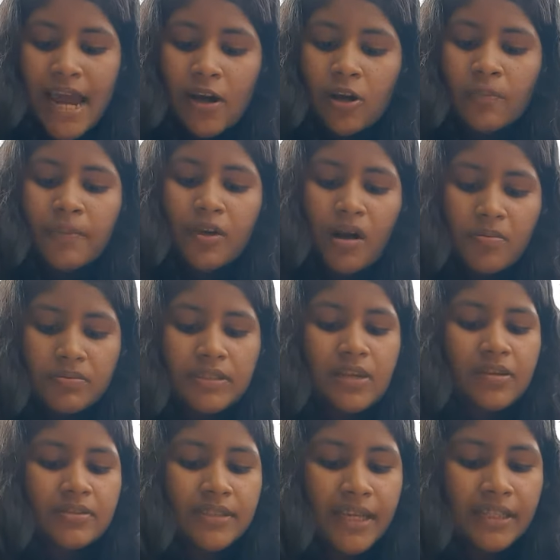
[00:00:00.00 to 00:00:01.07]
cannot be
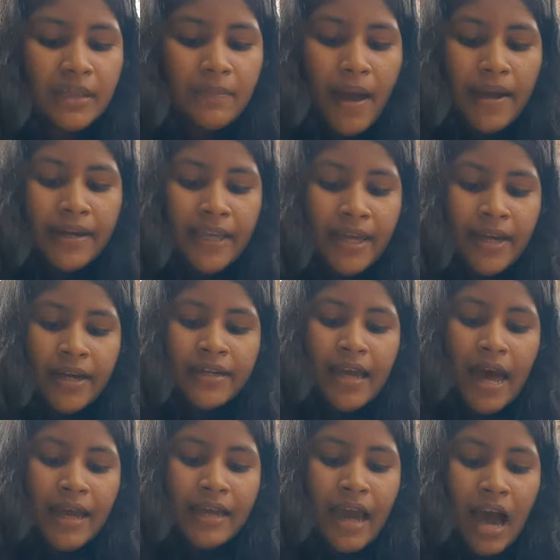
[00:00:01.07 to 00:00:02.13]
observed clearly by naked
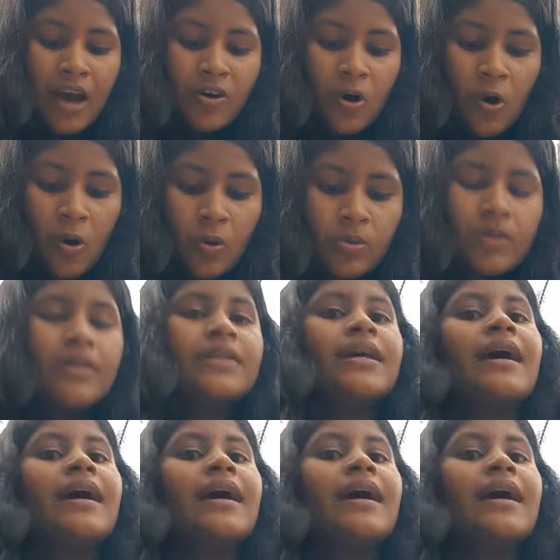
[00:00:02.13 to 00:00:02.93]
eye are called